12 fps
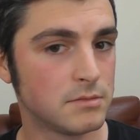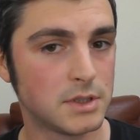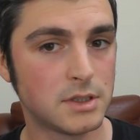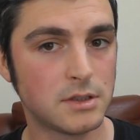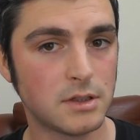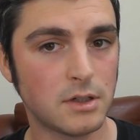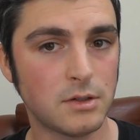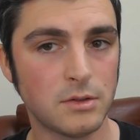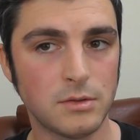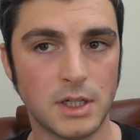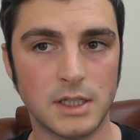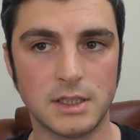
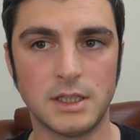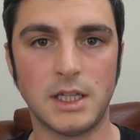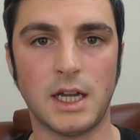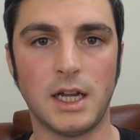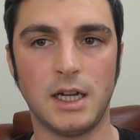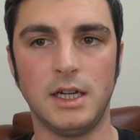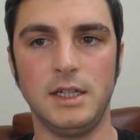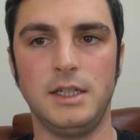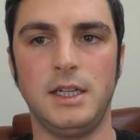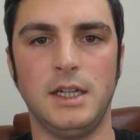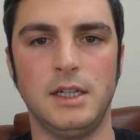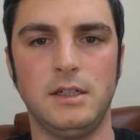So that's that
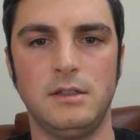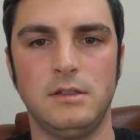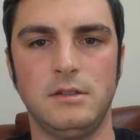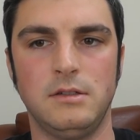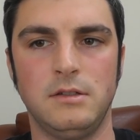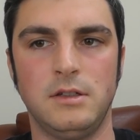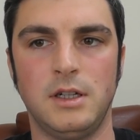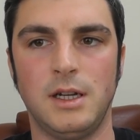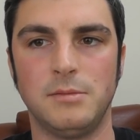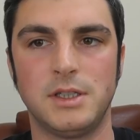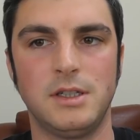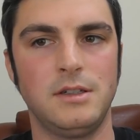idea.
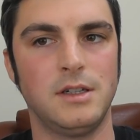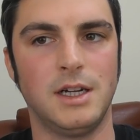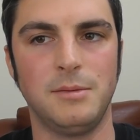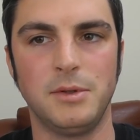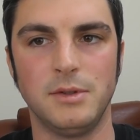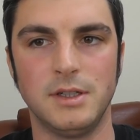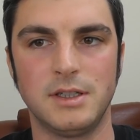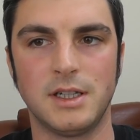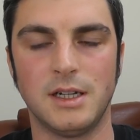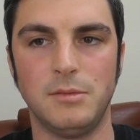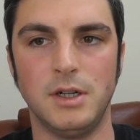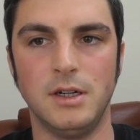I'm still not happy with this
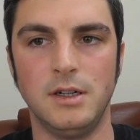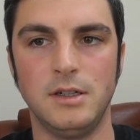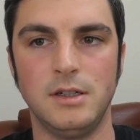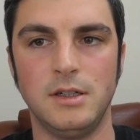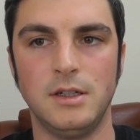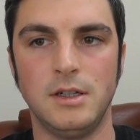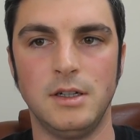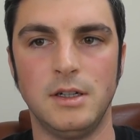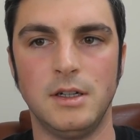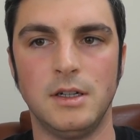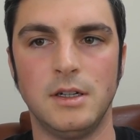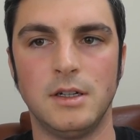camera.
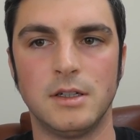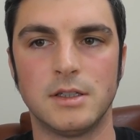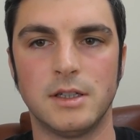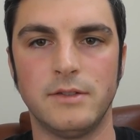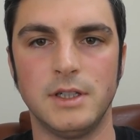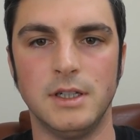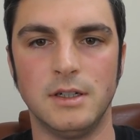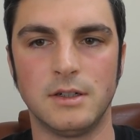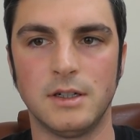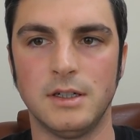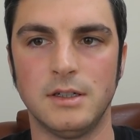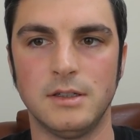Let's have a
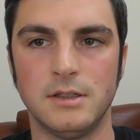look.